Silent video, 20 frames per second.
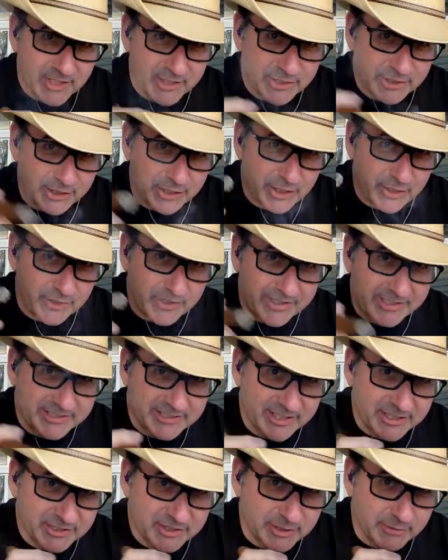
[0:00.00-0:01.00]
security
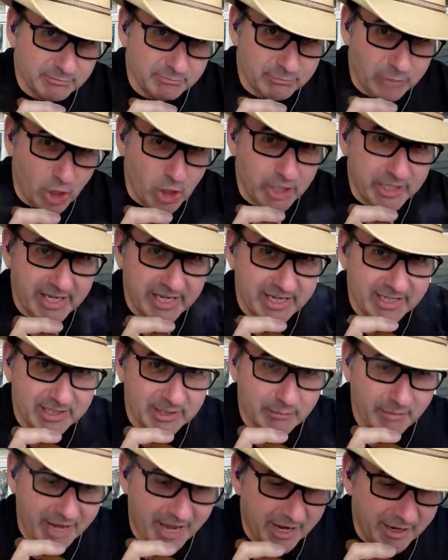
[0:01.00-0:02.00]
system barking in
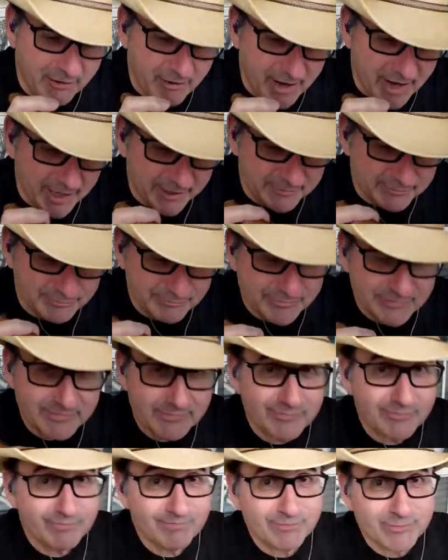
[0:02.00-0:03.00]
the background.
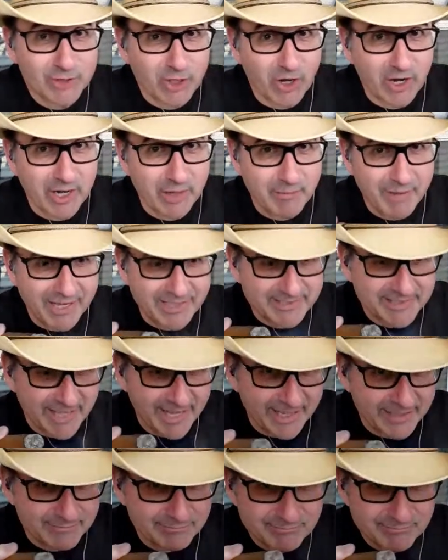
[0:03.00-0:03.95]
Sorry about that.